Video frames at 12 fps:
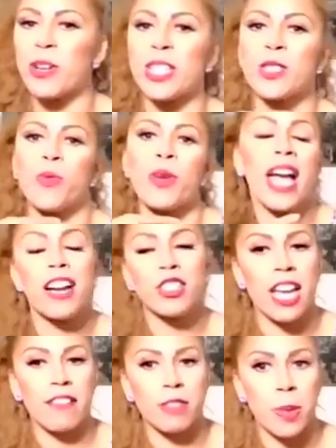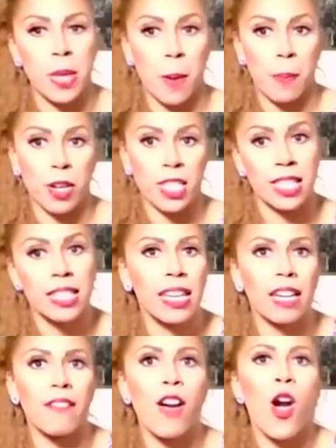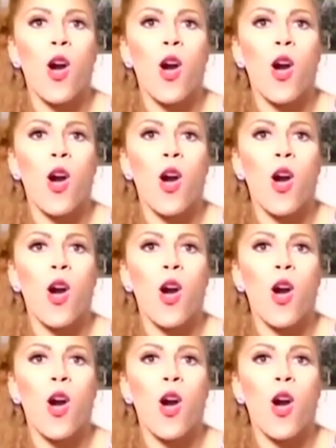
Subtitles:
is we actually have something up our sleeve.